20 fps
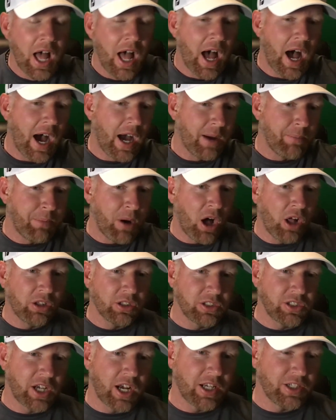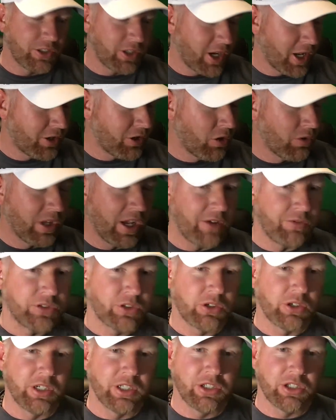I apologize that I don't have
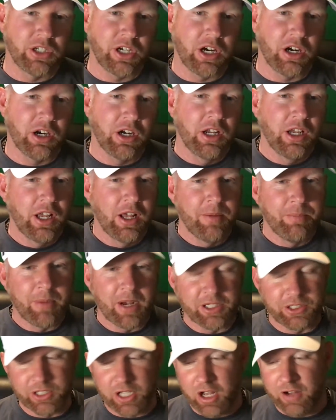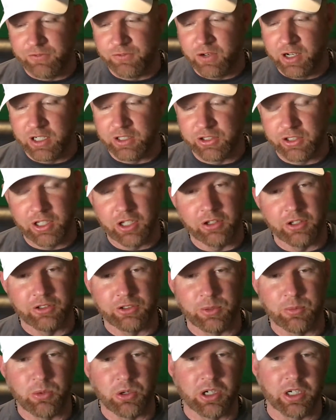screen share. My software still
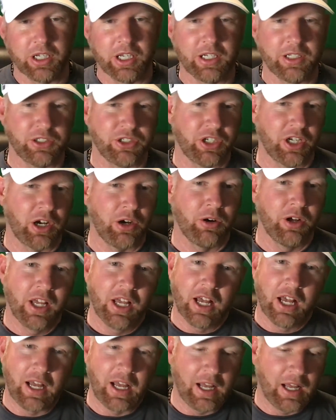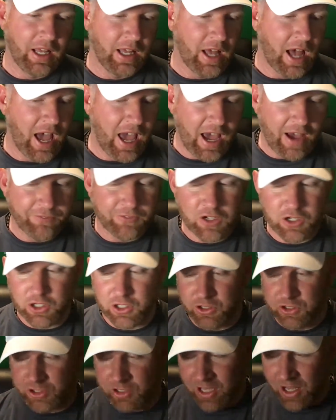isn't working, so I have to
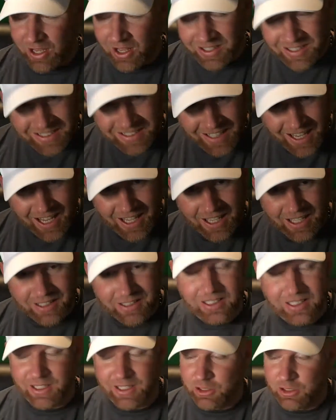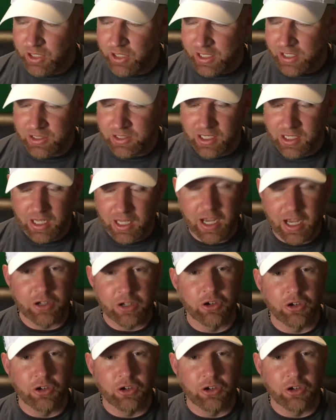just say it. You guys can get out your